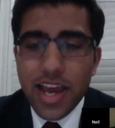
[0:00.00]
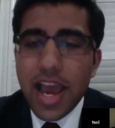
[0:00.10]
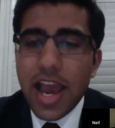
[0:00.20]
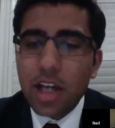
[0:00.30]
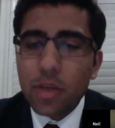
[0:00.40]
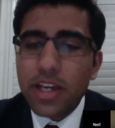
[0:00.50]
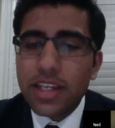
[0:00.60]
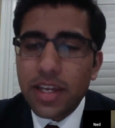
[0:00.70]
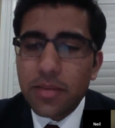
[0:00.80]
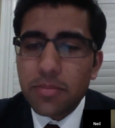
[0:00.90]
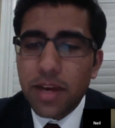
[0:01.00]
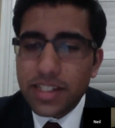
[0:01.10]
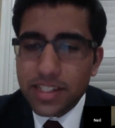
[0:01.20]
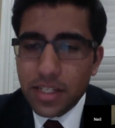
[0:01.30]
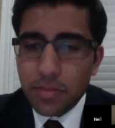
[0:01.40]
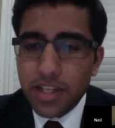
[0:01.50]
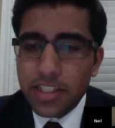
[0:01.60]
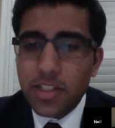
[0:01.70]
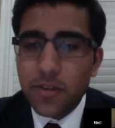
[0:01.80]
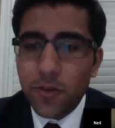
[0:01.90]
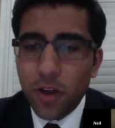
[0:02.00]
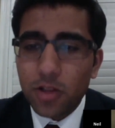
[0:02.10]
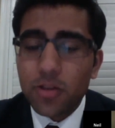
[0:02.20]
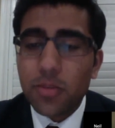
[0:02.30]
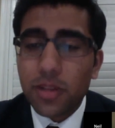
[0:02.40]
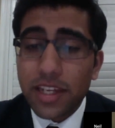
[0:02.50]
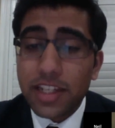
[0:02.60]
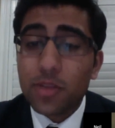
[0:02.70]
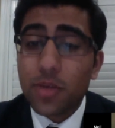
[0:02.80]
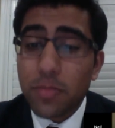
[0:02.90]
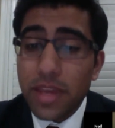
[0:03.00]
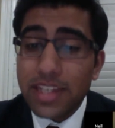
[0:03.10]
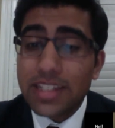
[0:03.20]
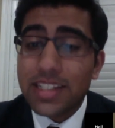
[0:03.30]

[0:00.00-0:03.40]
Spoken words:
How do I get my teammates to follow the plans we make to